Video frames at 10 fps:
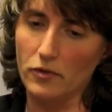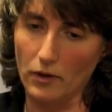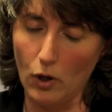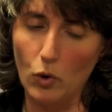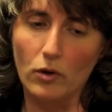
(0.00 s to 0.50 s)

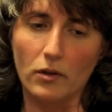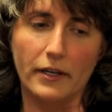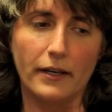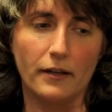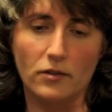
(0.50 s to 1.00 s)

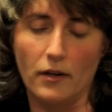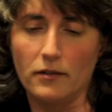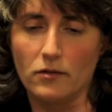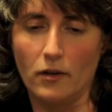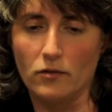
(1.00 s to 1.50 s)
locally
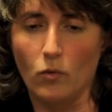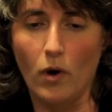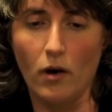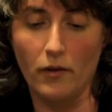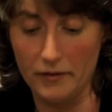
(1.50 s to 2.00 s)
as
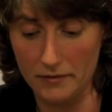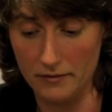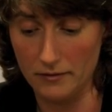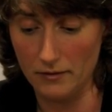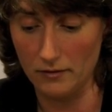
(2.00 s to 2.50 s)
well
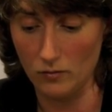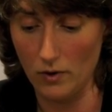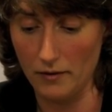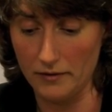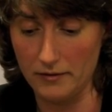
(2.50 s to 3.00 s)

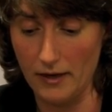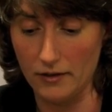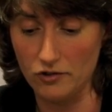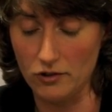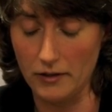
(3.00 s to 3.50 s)
as
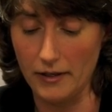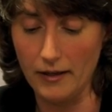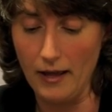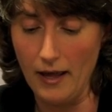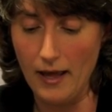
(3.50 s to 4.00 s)

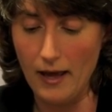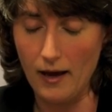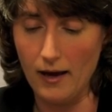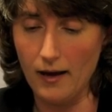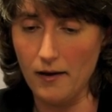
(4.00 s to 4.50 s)
nationally.
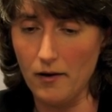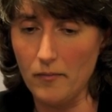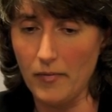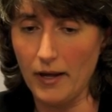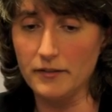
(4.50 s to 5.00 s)

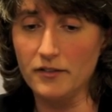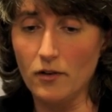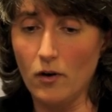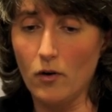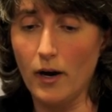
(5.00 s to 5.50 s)
And
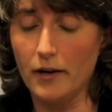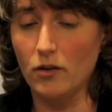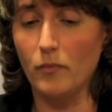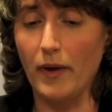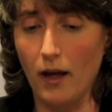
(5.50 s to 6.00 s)
so how do
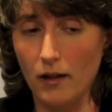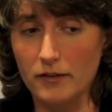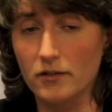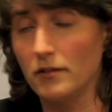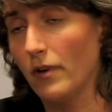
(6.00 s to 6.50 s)
you
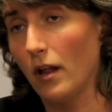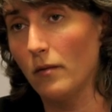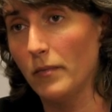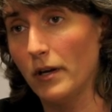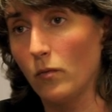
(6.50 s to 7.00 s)
balance
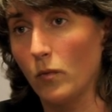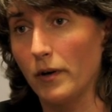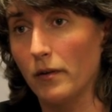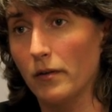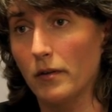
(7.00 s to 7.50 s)
development
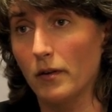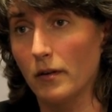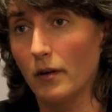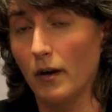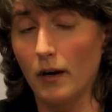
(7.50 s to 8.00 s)
with
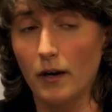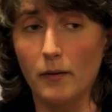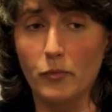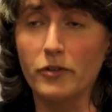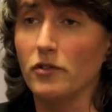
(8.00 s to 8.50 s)

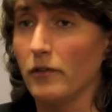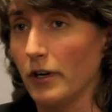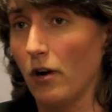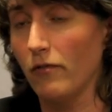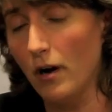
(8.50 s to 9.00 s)

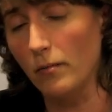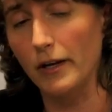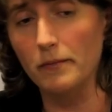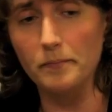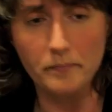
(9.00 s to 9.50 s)
preserving our
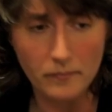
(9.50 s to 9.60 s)
farmland?